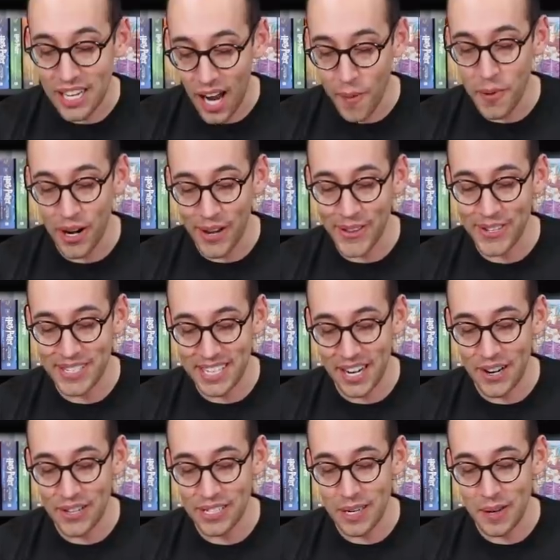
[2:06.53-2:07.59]
cupboard under the
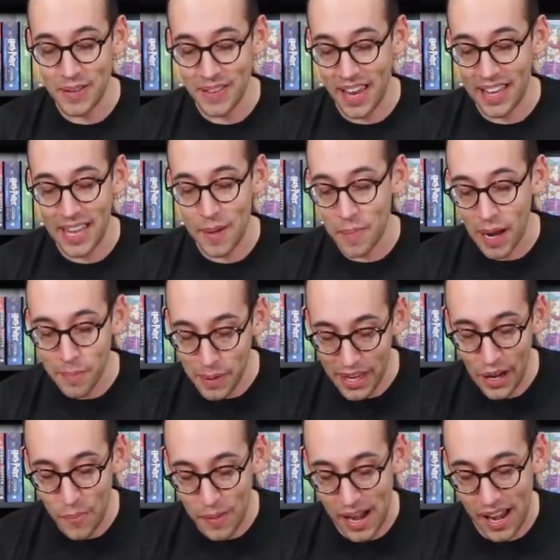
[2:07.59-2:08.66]
stairs, and then my
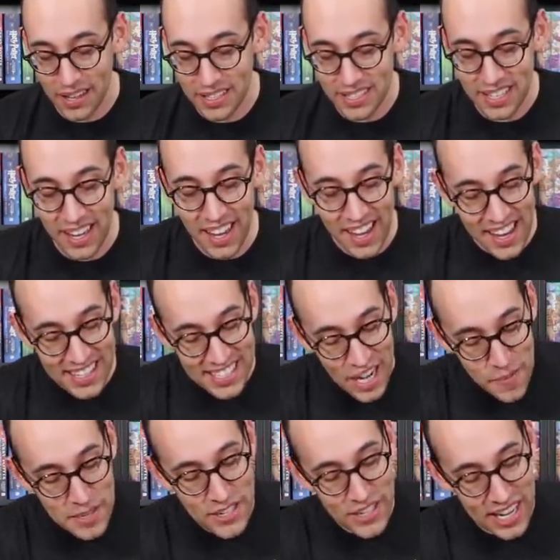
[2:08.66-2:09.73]
P O box.
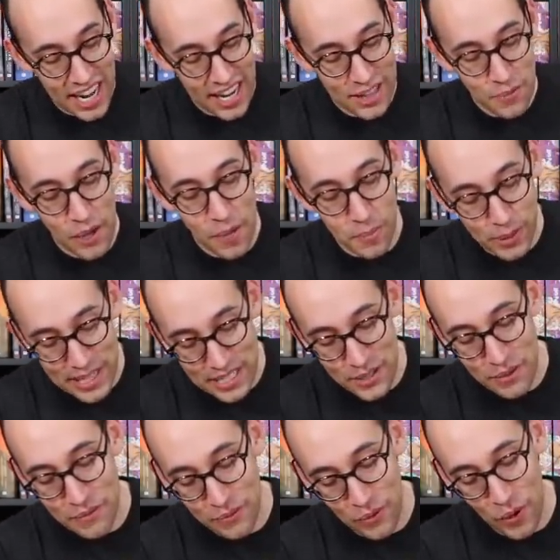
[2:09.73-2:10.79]
Dear Mister Kenneth, we are pleased
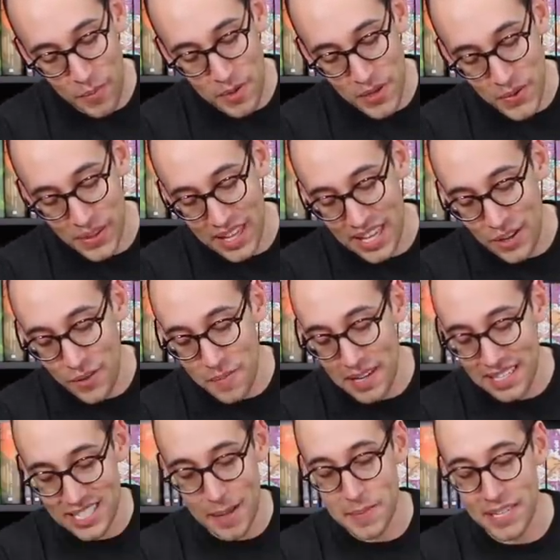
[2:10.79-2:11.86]
to inform you that you have been
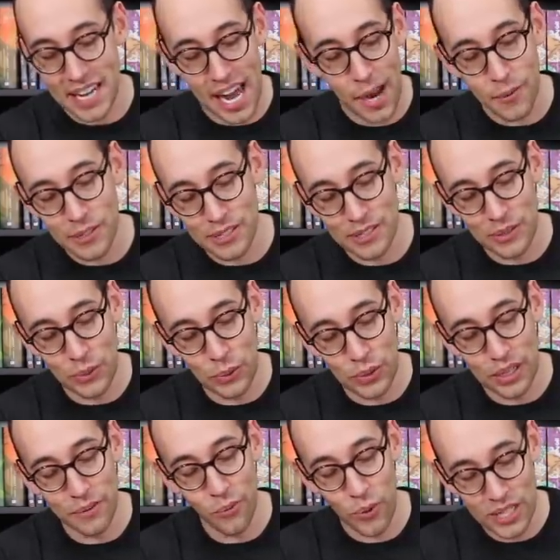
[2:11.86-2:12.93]
accepted to Hogwarts
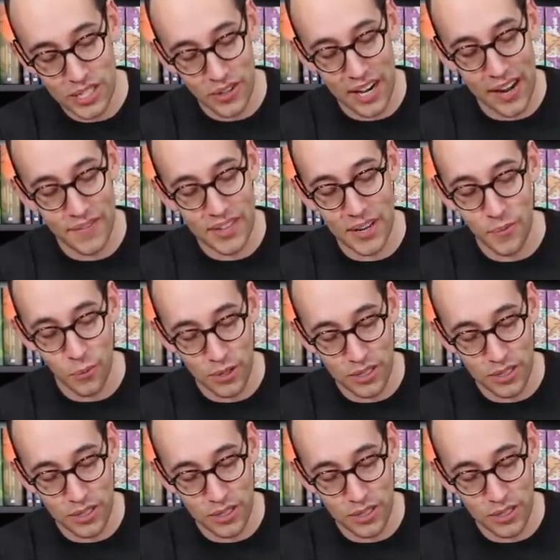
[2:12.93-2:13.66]
School of Witchcraft and